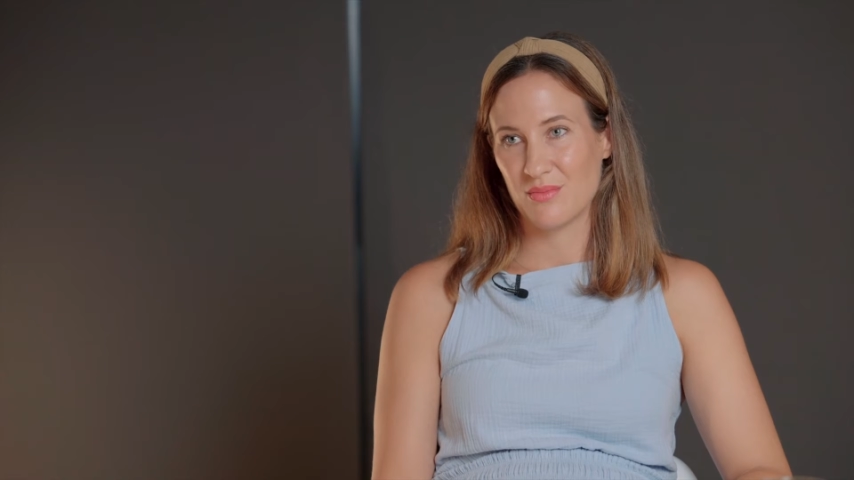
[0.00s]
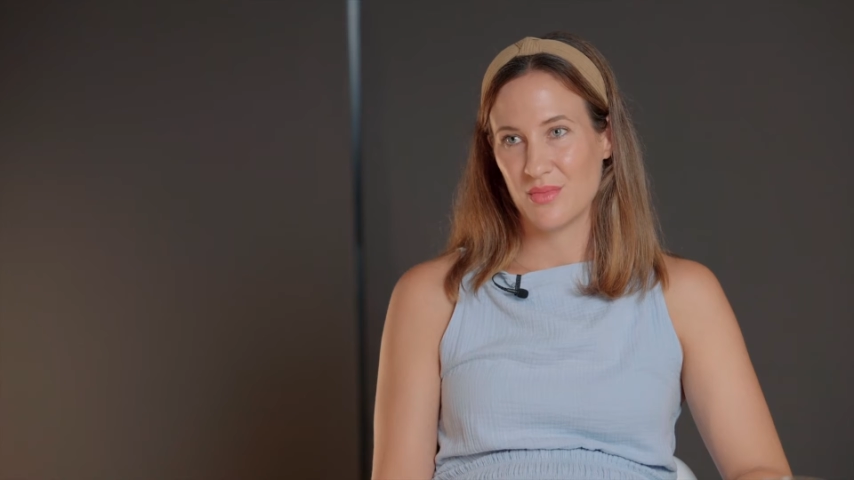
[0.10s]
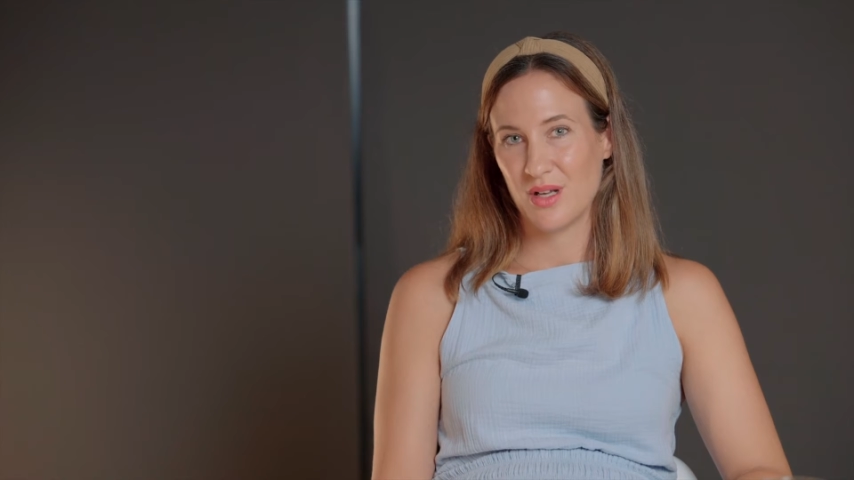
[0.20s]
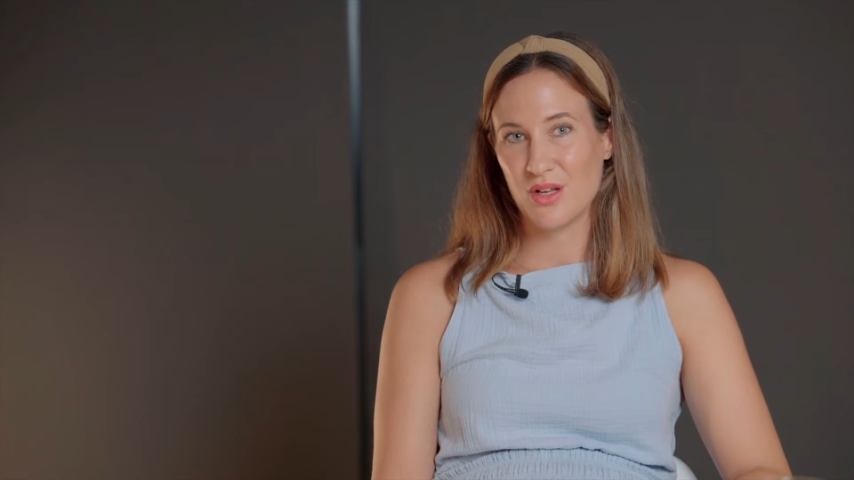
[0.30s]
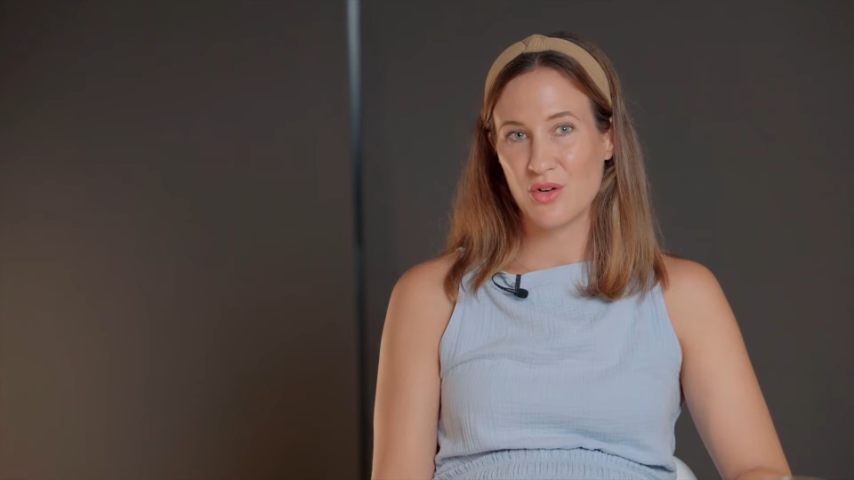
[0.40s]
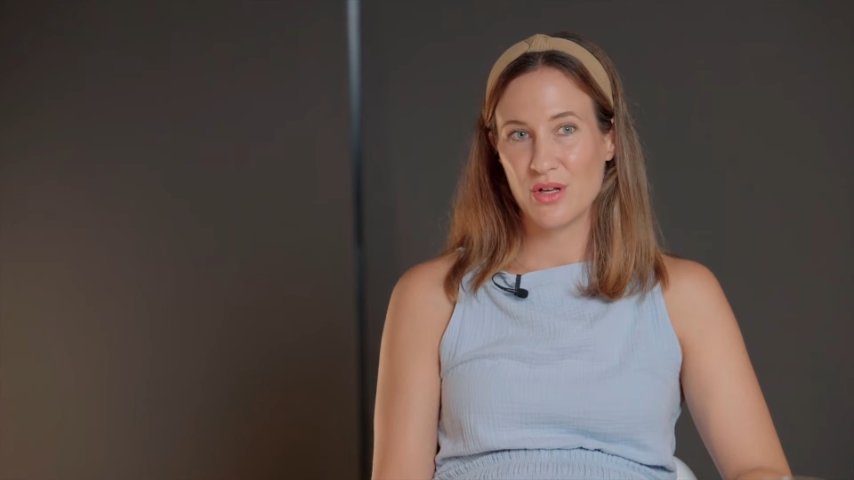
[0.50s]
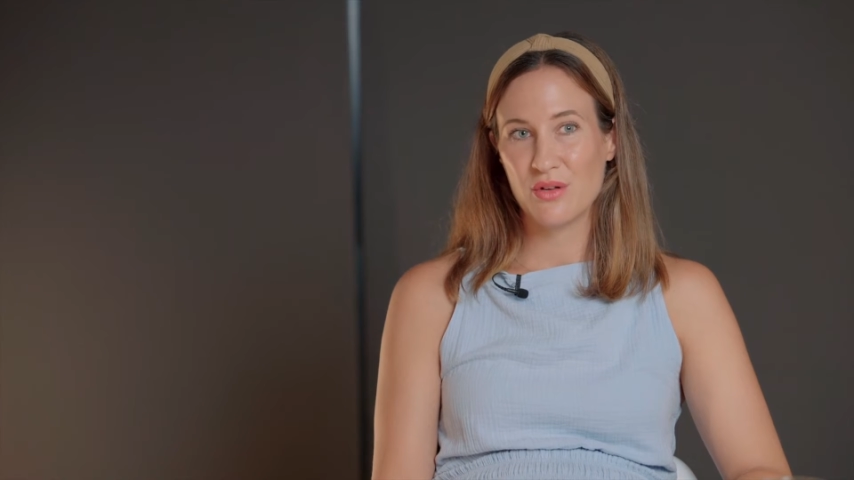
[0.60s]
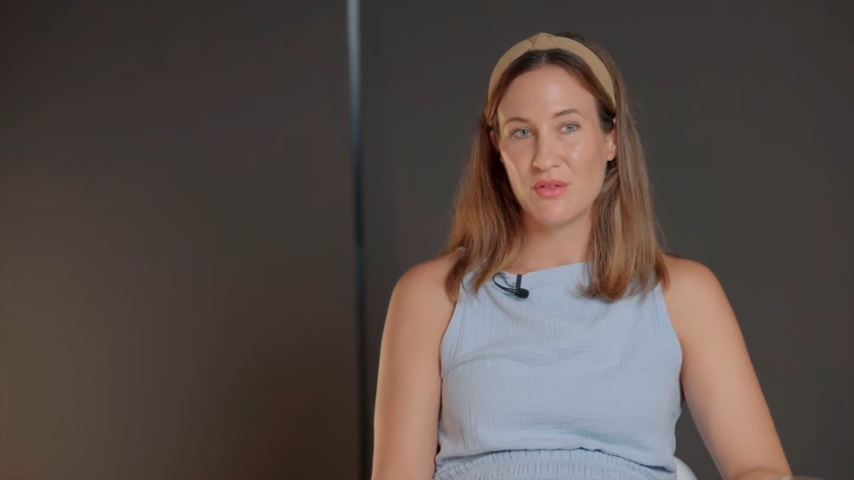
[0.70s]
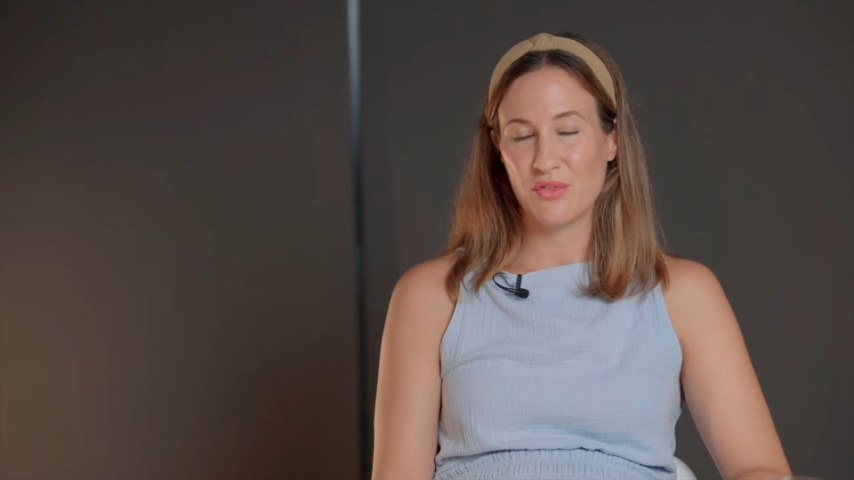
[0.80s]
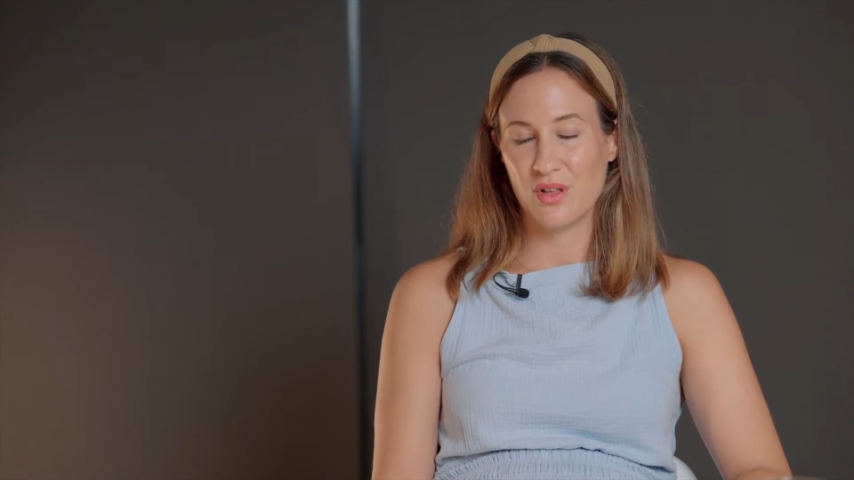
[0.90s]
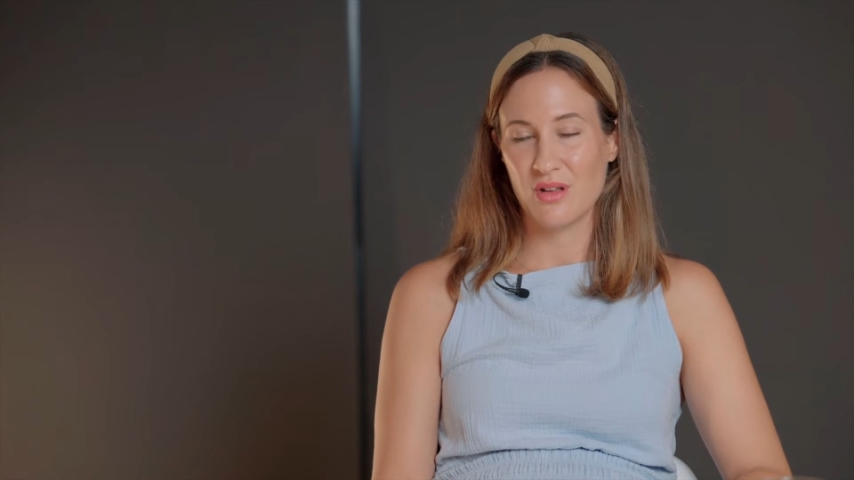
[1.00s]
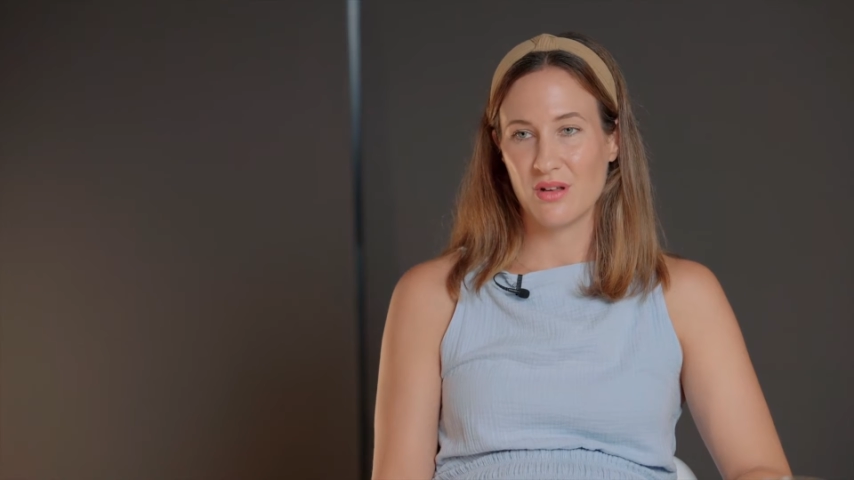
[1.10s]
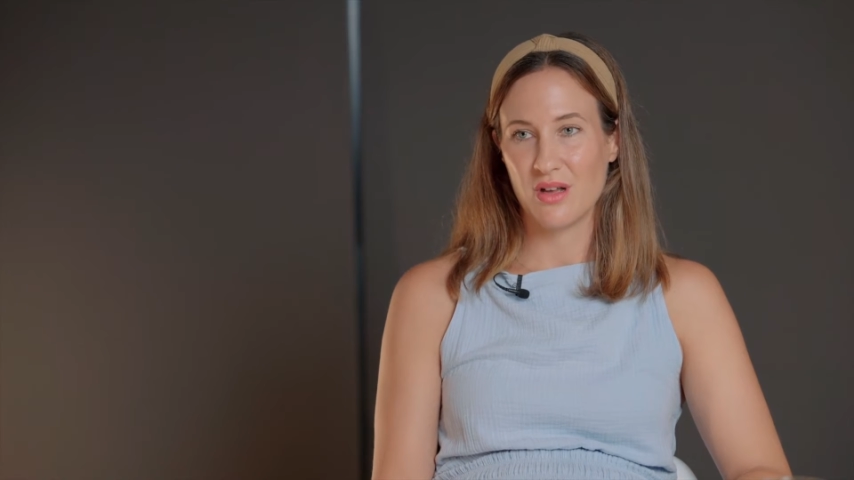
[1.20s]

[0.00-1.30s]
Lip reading: I agree on the fear.